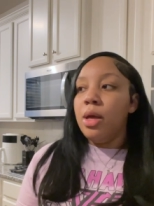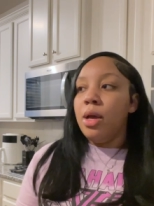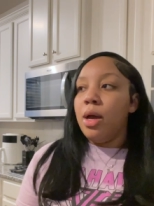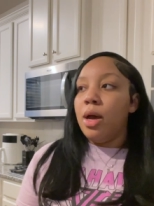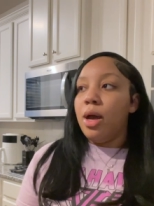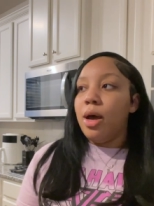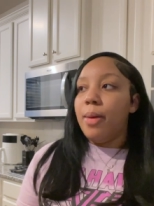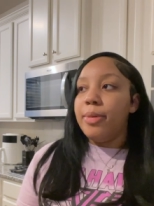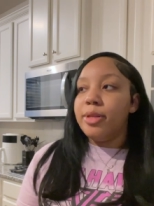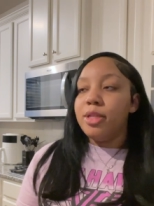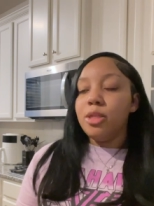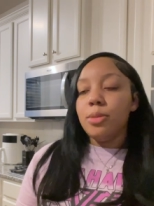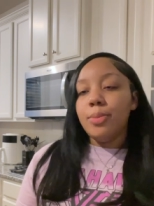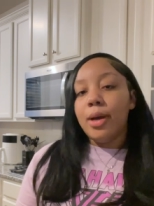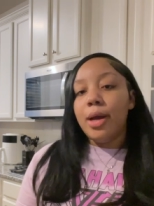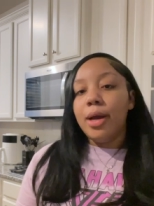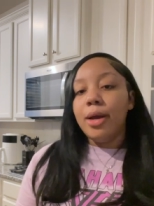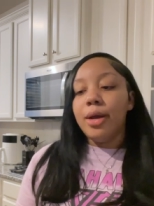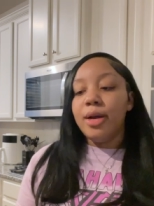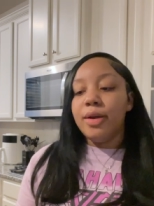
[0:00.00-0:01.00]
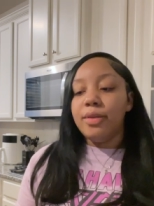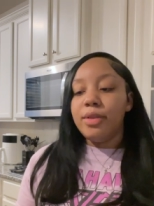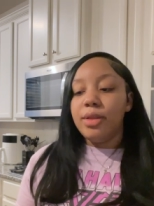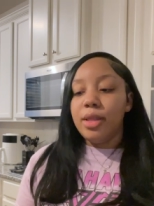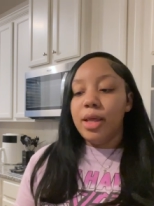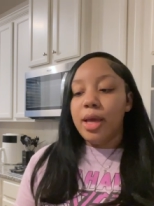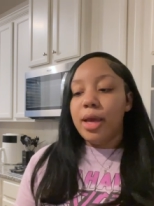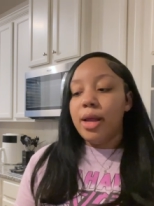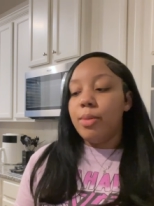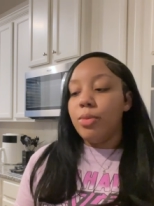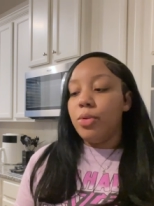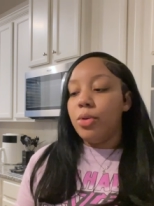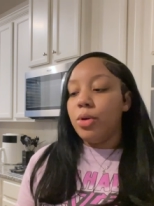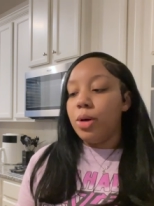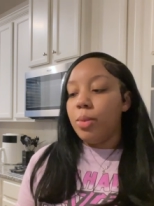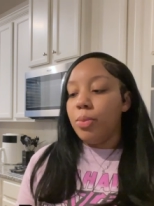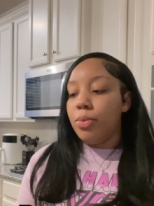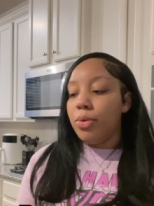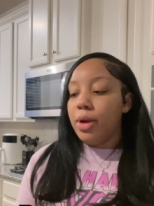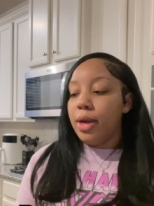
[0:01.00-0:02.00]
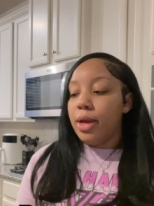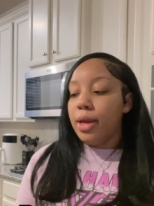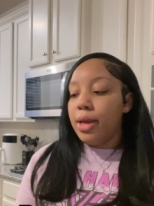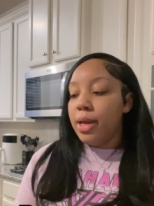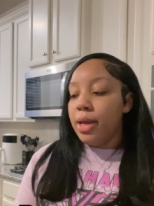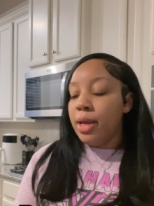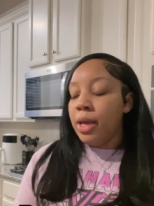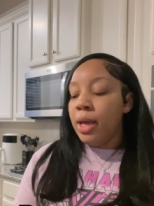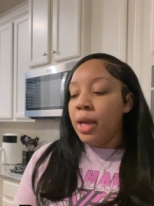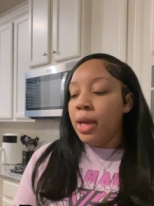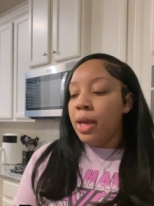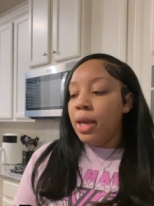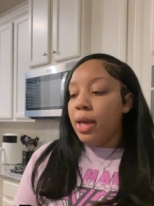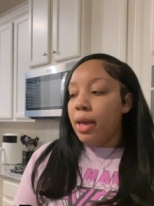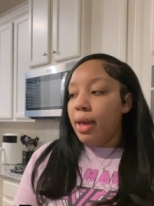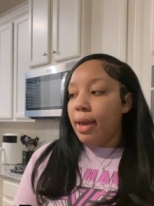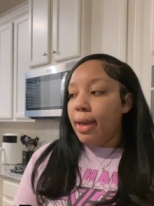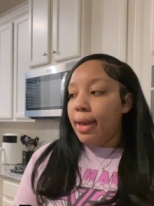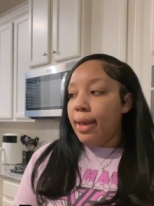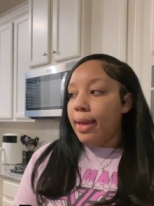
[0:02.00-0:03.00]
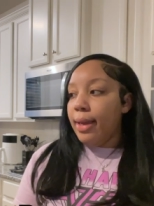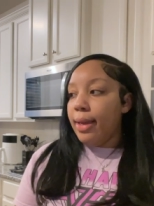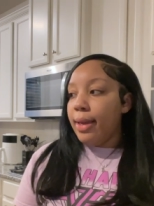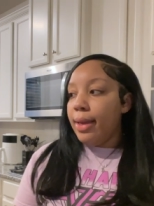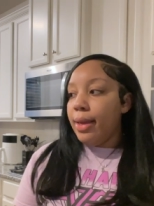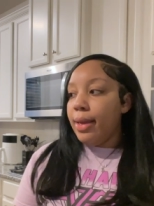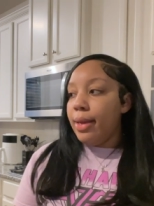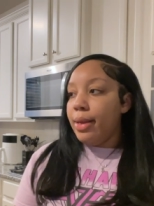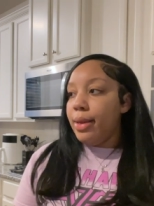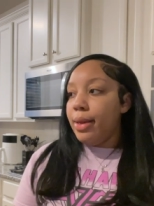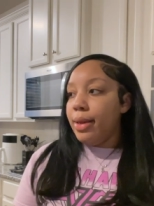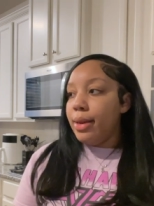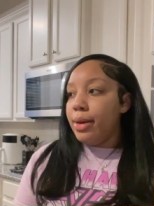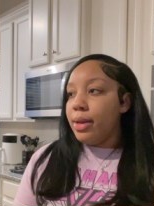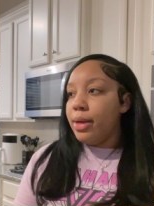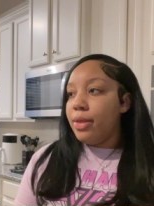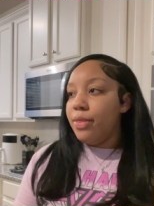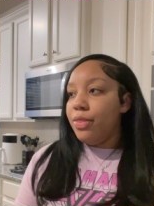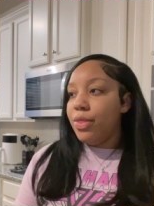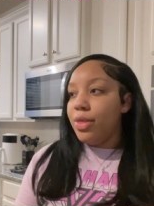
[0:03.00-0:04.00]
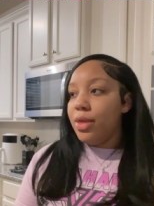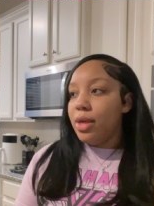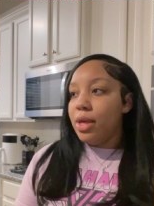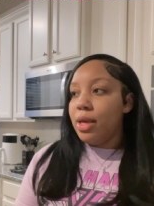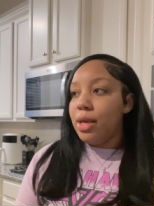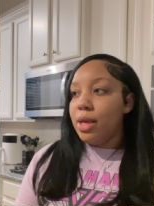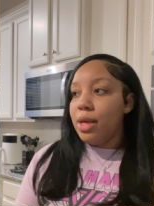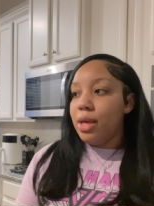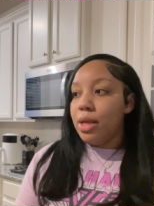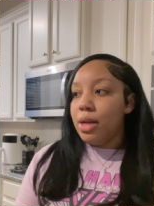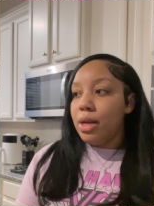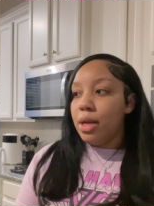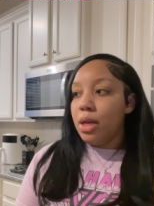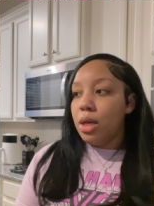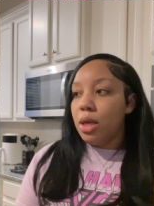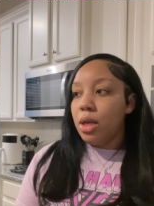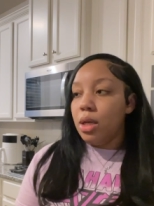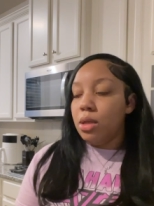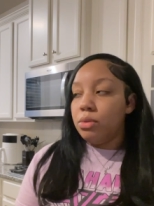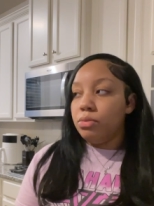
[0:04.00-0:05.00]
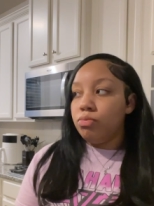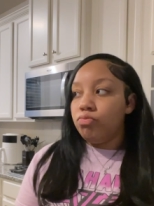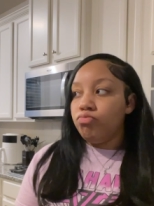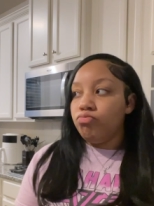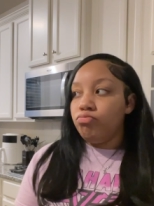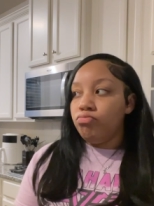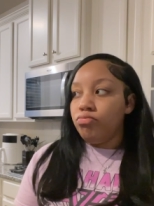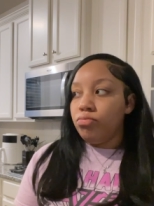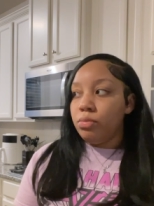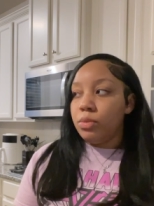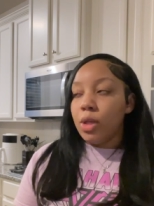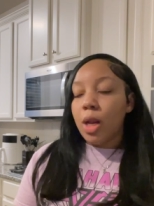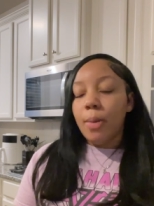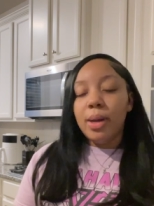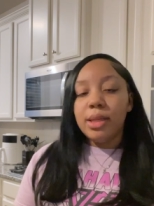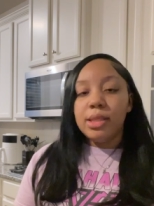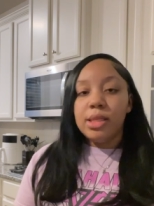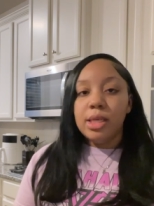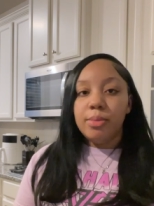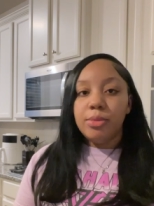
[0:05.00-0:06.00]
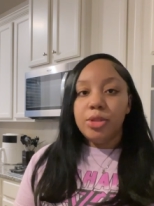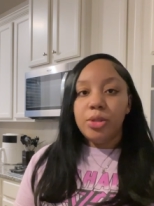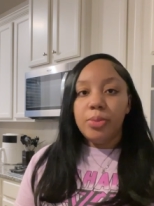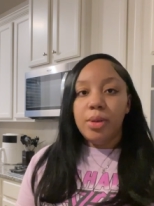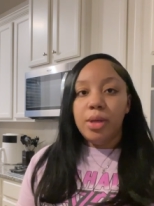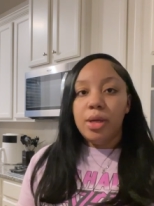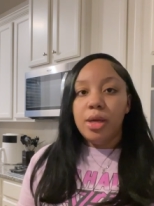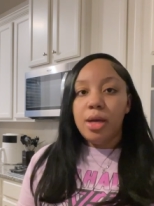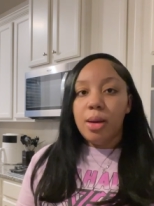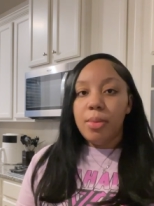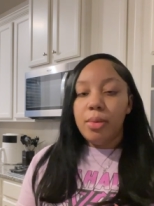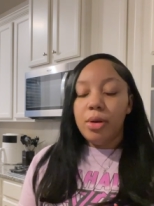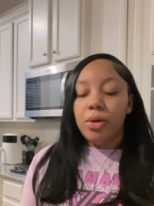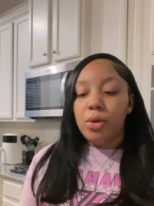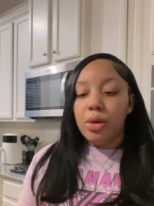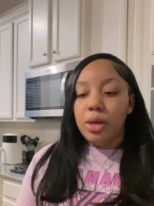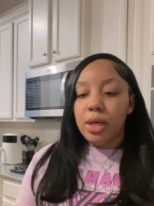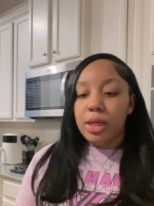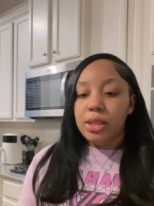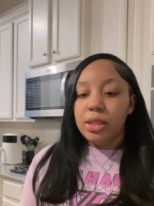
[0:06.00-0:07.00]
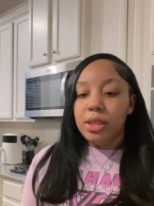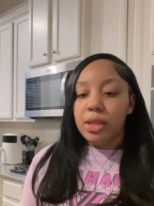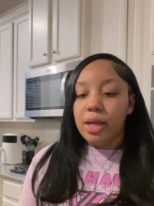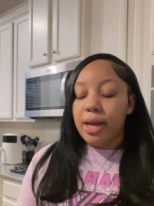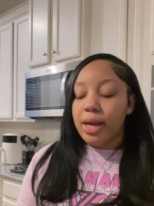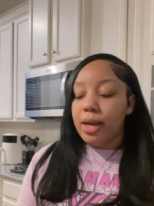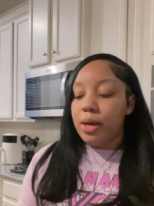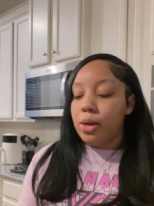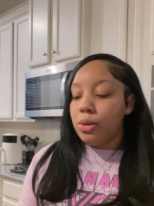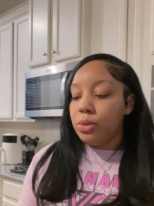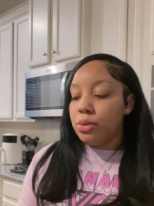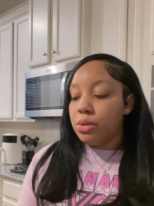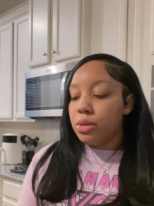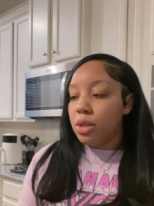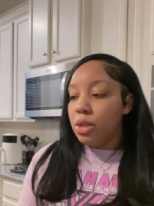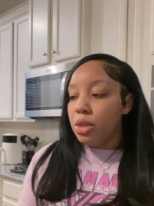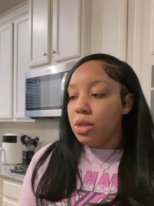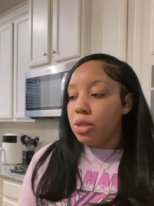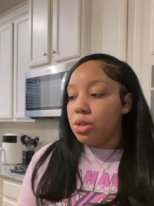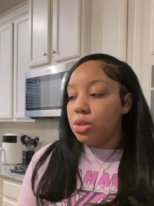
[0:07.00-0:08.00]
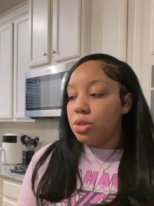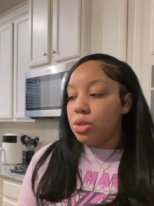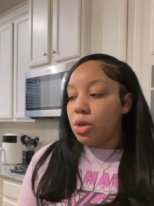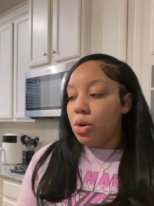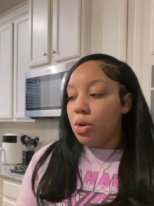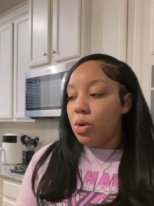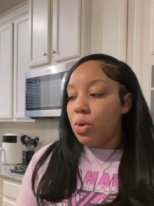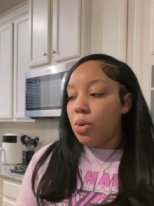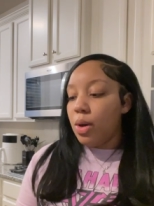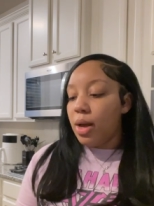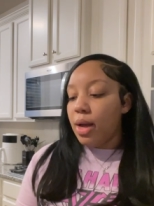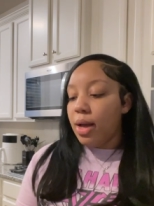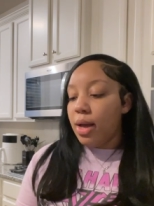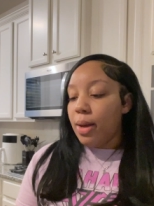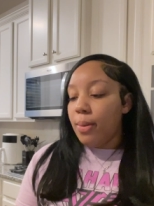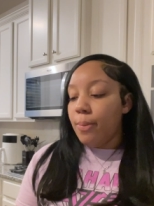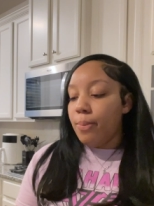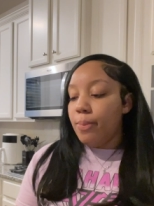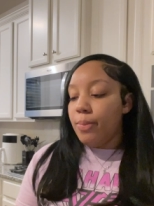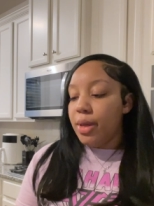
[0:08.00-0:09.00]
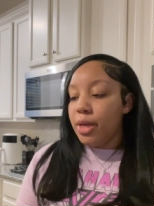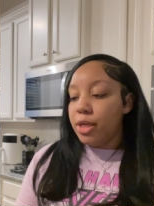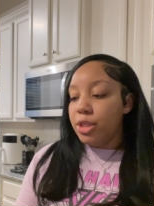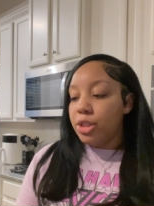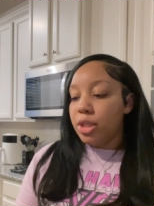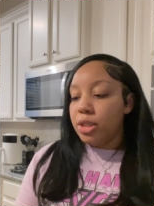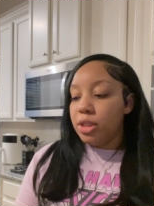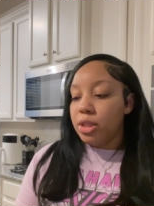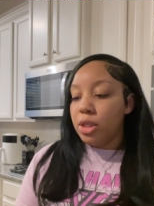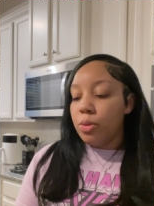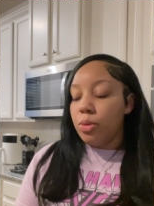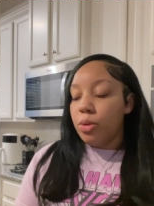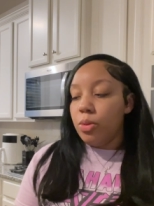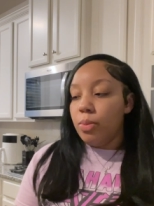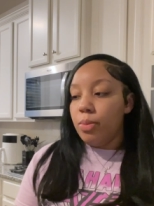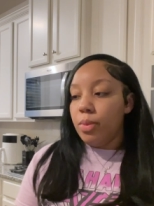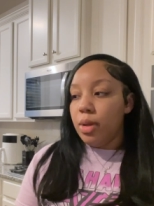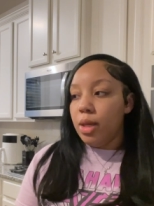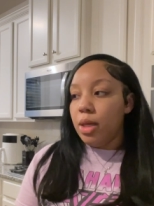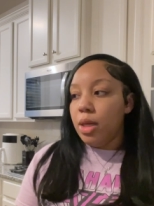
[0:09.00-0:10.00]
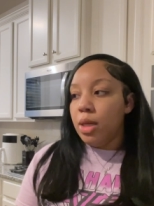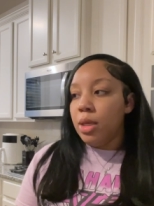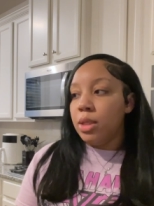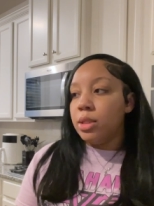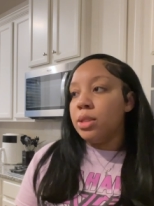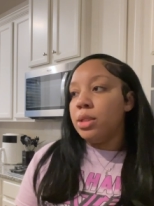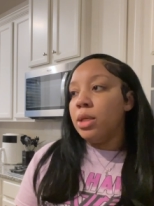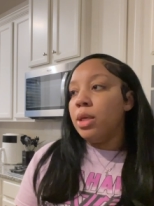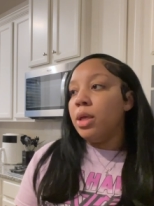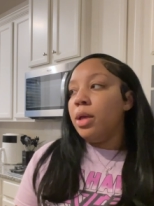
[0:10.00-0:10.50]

um, inspired. After that, I'm going to pray. And then my team should be coming on into the house. So me and Justin will meet.